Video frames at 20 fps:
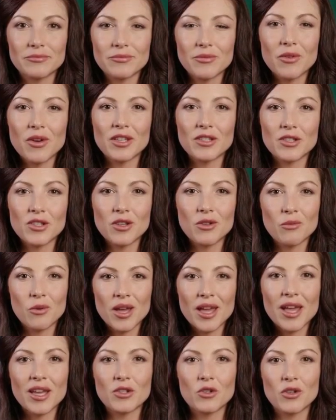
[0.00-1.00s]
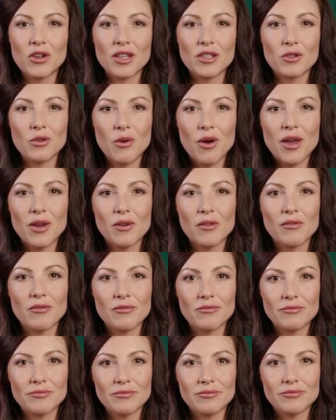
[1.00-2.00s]
Question one hundred
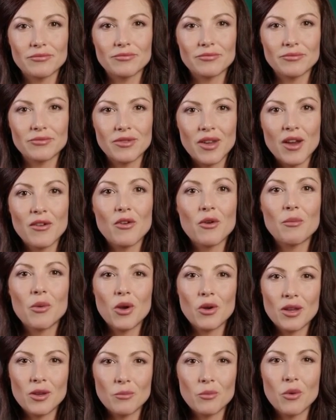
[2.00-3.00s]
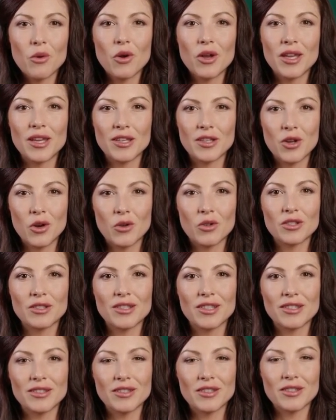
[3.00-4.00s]
twelve. A remote employee
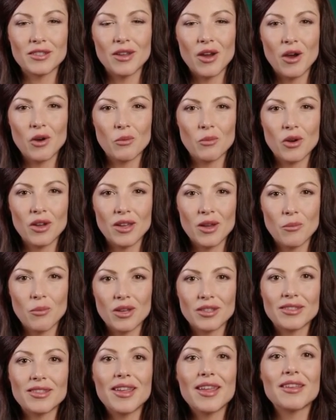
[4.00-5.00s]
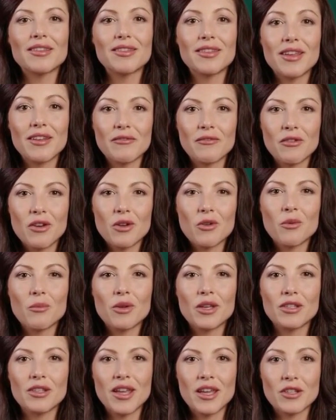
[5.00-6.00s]
notices the stock market website they
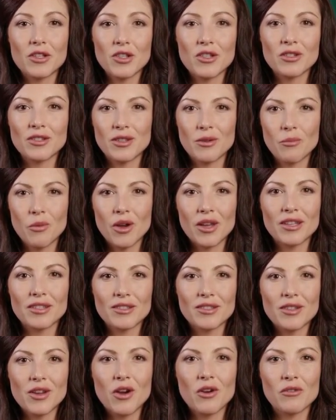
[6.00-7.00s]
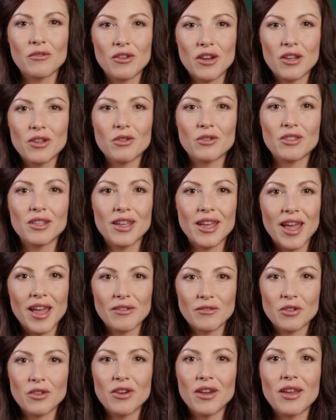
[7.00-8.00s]
frequently check shows the morning stock figures in the
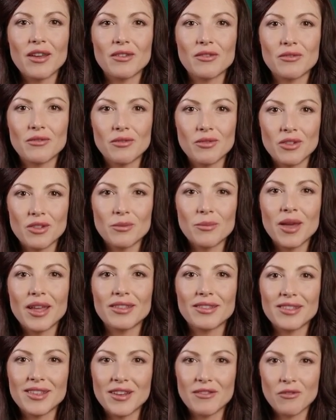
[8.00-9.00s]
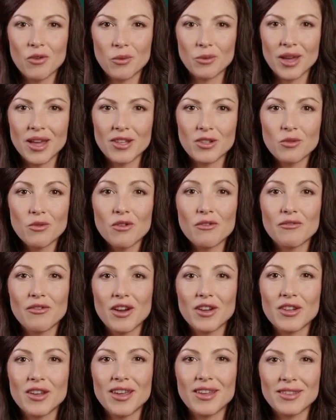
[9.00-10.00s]
afternoon, despite several page
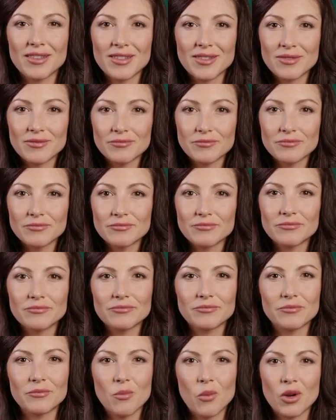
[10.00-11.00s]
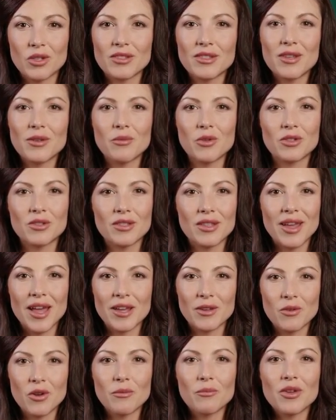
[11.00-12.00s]
refreshes. What's the most
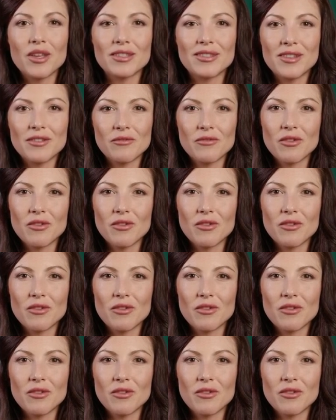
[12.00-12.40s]
likely reason